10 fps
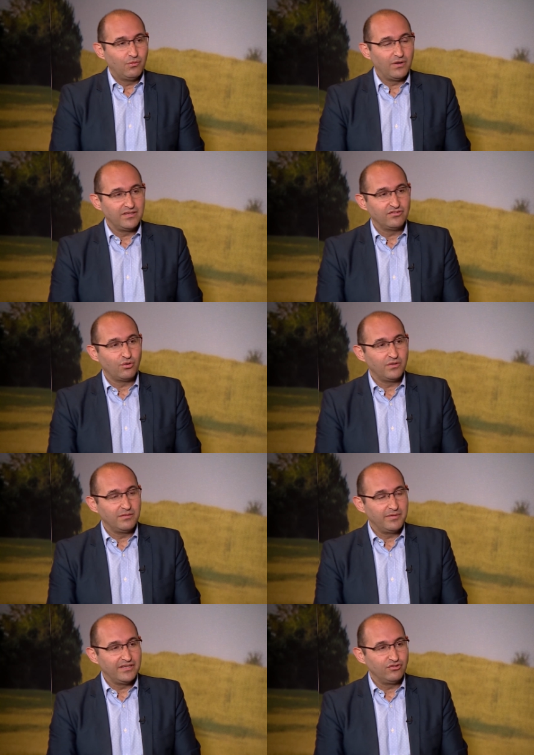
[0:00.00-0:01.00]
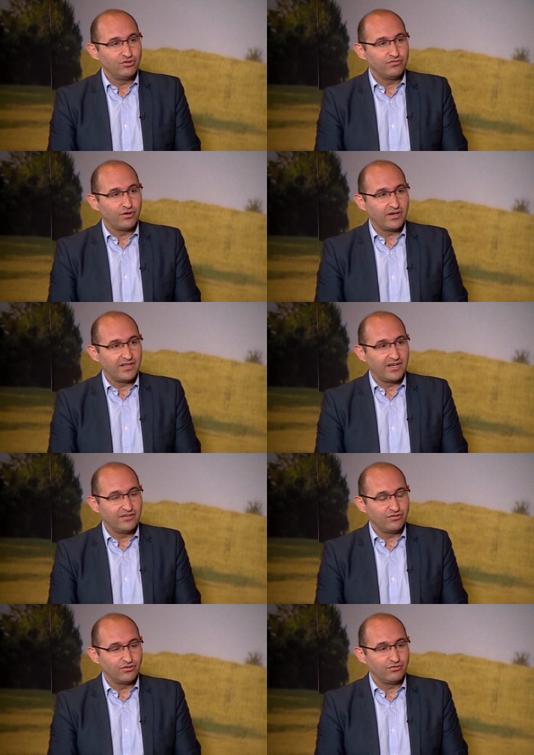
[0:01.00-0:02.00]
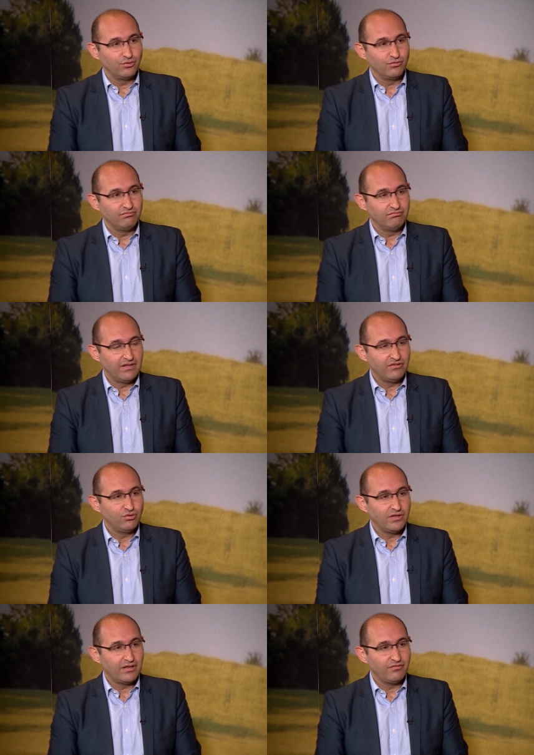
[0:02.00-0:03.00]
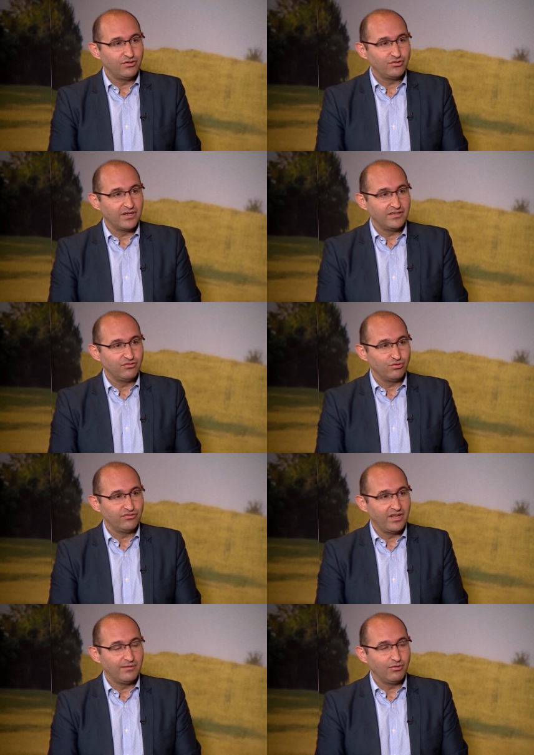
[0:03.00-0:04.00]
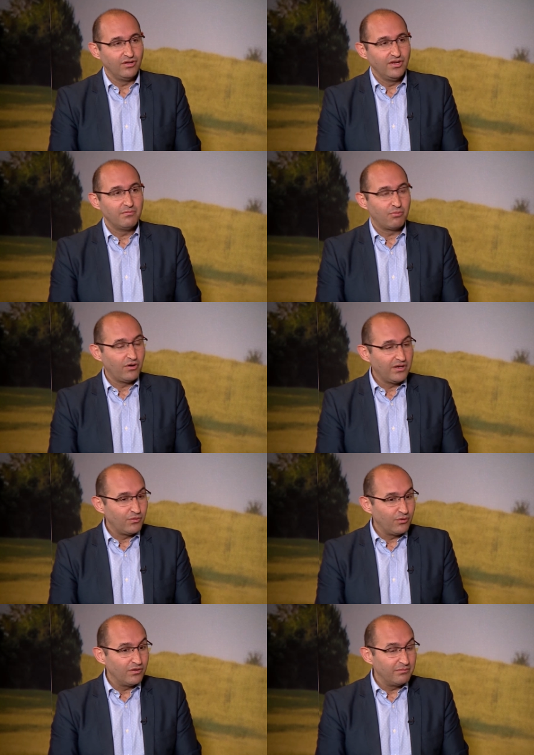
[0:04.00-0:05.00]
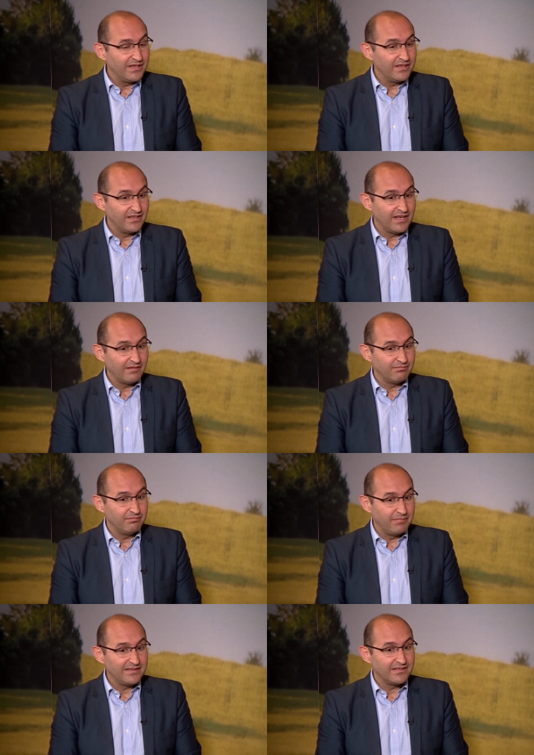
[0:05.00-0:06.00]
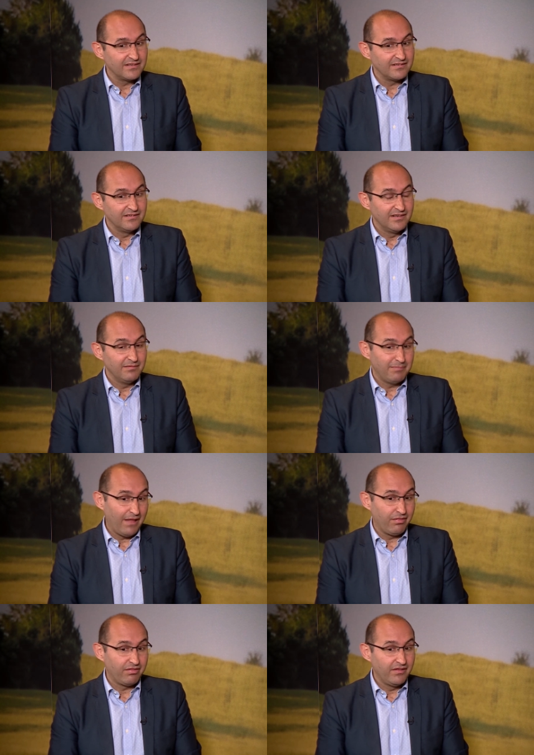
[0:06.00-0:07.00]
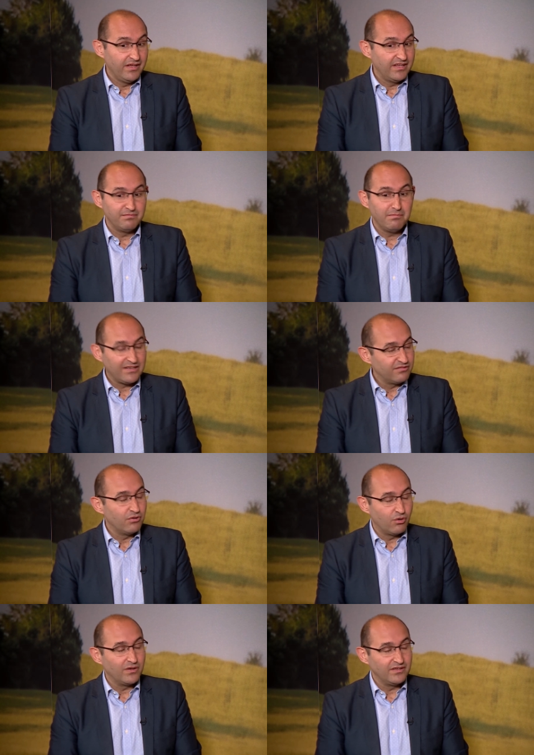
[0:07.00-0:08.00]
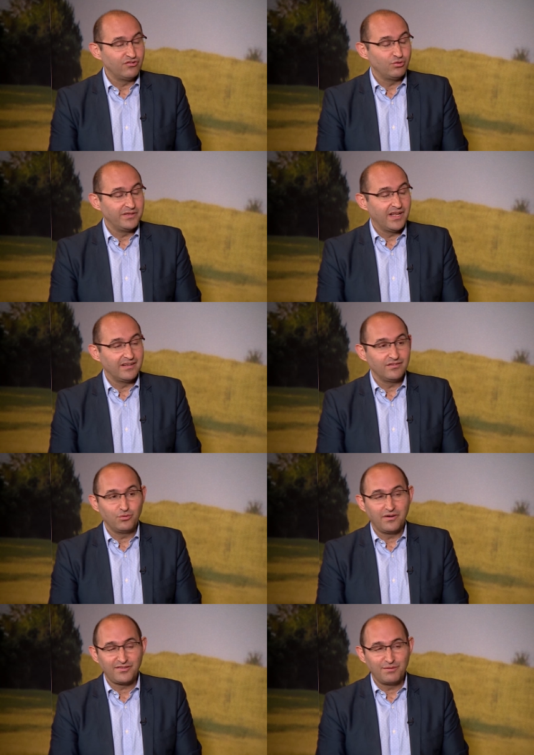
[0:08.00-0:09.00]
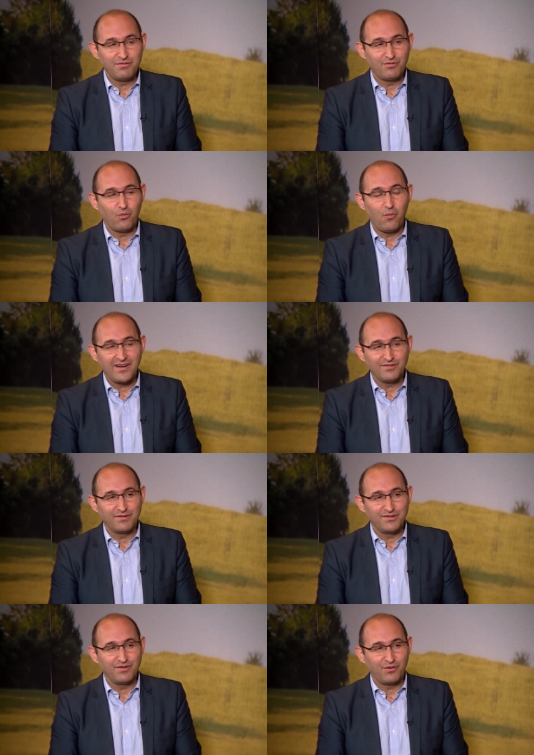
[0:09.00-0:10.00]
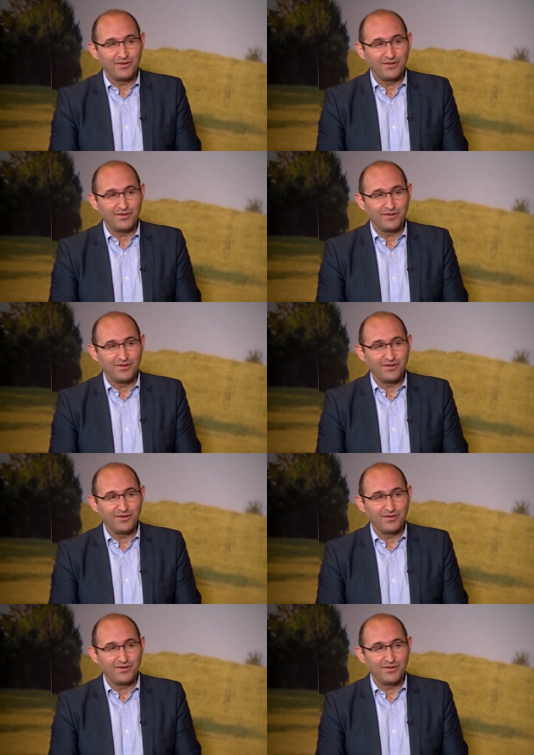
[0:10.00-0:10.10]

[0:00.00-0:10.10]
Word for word: what is already being used for agriculture to ensure that a future that is sustainable, probably we will be in a better path. It's much more what needs to be done. You were asking me for one specific